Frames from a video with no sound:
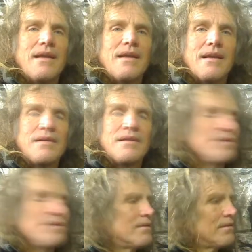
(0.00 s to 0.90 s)
And
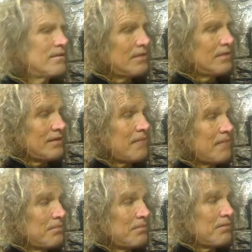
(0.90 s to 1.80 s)
the, that
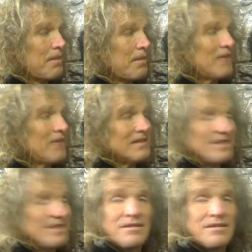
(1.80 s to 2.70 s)
amount of
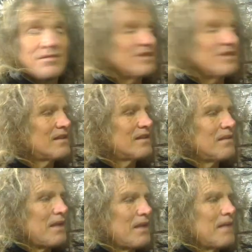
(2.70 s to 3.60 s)
distance is
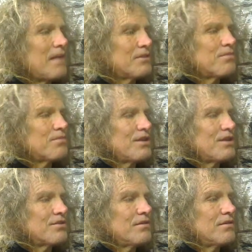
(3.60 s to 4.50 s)
dictated by how much
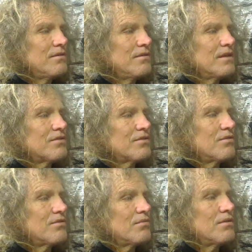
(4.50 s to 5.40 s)
pressure the
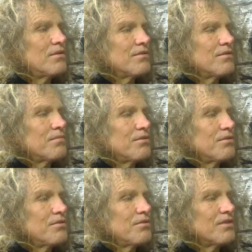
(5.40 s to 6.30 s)
external world is
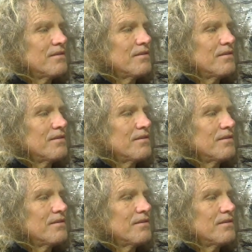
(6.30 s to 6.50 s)
producing.